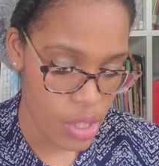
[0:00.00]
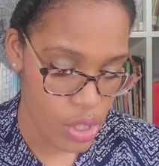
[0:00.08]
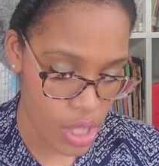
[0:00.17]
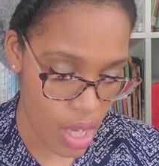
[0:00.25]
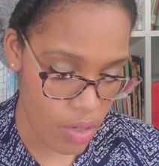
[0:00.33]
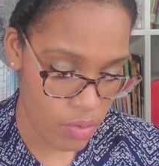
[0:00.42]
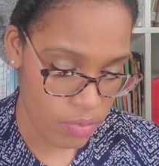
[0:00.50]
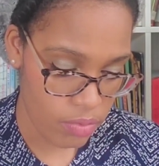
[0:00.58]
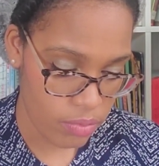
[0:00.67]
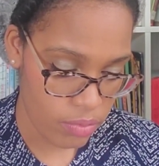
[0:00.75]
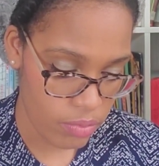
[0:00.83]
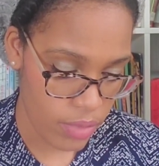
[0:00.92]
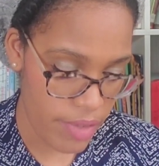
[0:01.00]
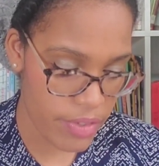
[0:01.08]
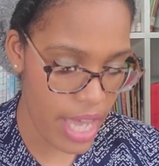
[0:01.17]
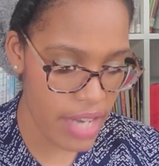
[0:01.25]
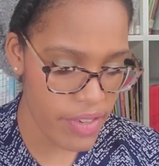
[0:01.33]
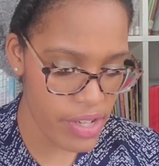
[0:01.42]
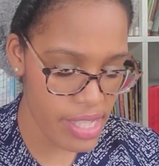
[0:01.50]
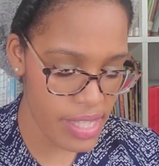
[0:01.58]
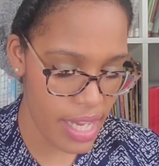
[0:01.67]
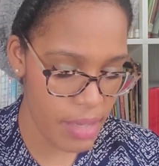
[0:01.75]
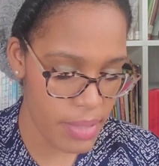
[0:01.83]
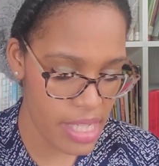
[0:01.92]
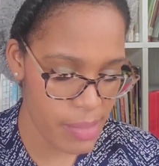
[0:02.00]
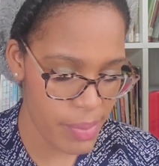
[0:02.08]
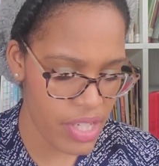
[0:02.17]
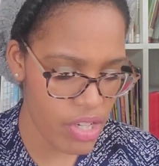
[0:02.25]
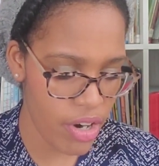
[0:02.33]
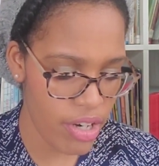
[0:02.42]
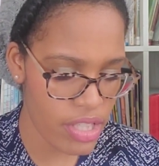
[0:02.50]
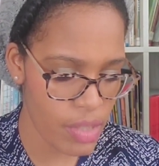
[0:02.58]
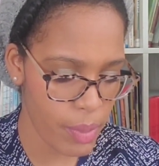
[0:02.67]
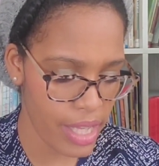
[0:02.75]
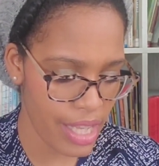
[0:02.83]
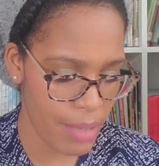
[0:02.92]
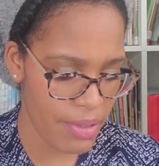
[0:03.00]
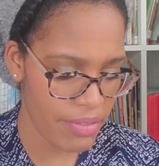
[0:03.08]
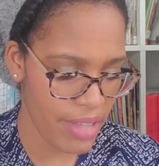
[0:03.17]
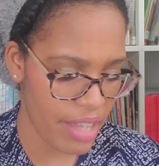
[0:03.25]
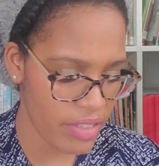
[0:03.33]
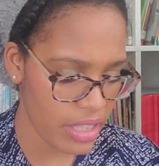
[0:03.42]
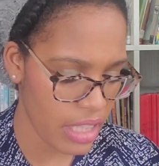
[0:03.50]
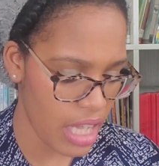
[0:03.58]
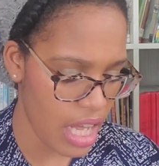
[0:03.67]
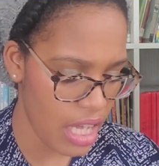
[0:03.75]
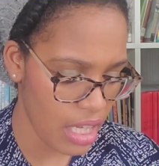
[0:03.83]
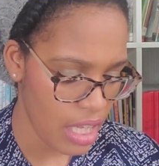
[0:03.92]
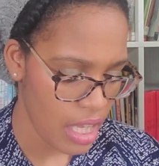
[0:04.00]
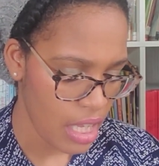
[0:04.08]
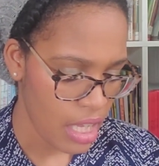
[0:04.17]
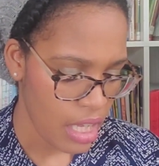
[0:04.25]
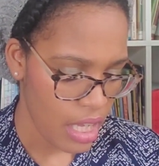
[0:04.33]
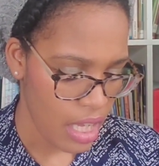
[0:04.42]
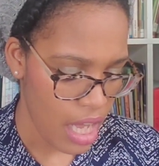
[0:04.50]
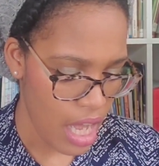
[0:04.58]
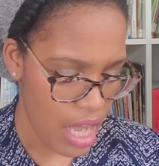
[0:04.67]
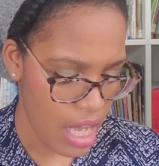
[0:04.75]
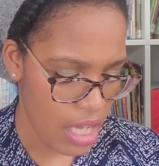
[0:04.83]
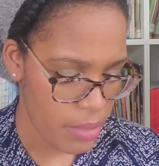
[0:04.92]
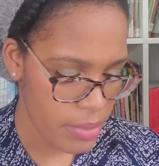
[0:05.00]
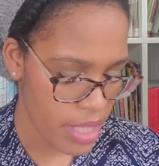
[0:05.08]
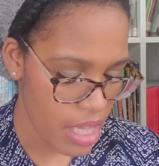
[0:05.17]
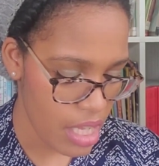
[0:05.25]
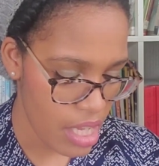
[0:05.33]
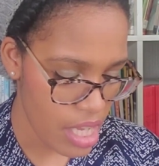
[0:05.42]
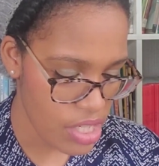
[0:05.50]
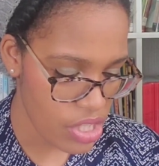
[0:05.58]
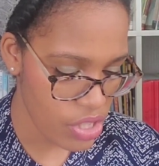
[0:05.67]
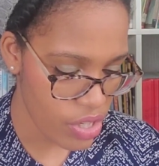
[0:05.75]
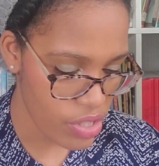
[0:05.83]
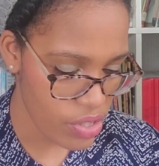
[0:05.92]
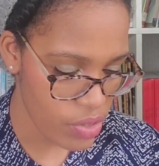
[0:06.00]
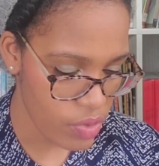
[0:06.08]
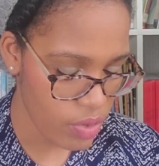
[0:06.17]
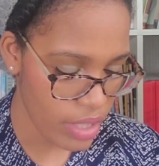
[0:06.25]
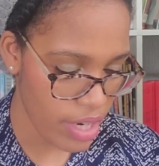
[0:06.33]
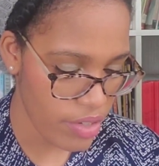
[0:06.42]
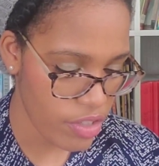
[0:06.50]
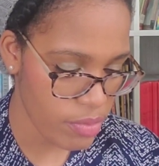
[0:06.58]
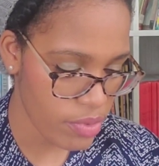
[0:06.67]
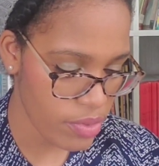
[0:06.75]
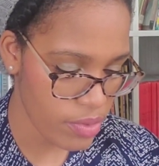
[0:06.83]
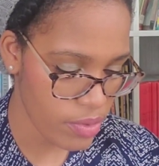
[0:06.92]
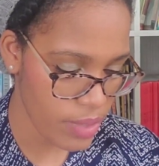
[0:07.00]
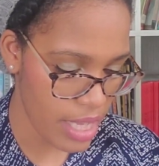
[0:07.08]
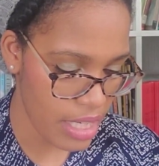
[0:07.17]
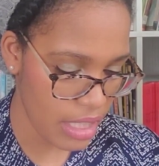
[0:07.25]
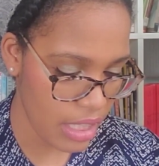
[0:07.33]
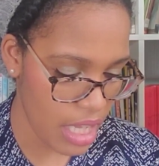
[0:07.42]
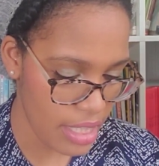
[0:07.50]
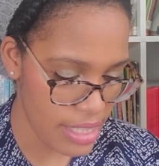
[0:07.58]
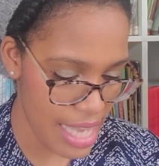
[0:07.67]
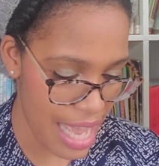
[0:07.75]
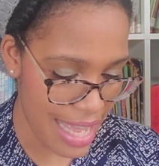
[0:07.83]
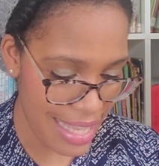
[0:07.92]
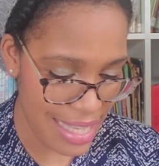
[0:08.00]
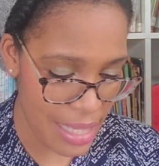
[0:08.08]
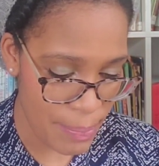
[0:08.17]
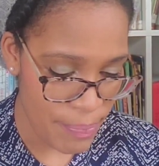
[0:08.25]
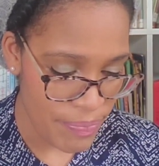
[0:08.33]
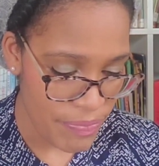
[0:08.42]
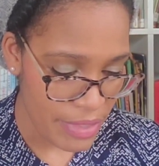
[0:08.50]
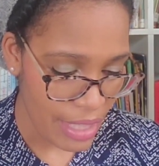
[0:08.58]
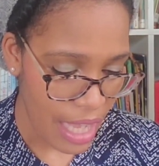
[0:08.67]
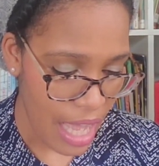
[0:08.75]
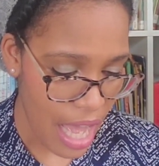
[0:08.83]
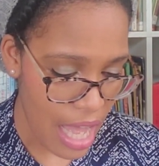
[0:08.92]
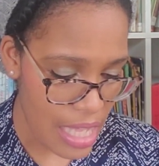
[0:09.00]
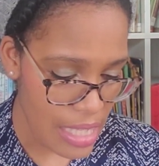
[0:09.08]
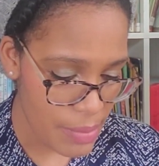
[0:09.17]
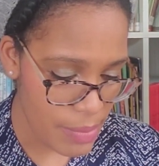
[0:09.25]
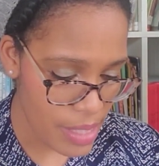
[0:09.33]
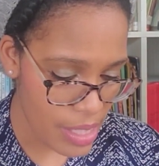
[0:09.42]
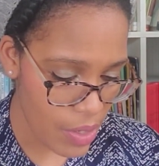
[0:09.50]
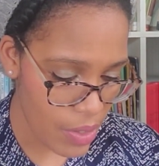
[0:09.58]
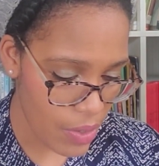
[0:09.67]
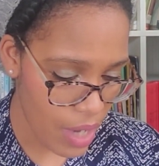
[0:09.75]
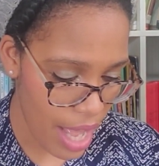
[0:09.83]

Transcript: So I've kind of already said it, but it's been hard to wake up at five o'clock um, and start school at our normal eight o'clock time. Um, so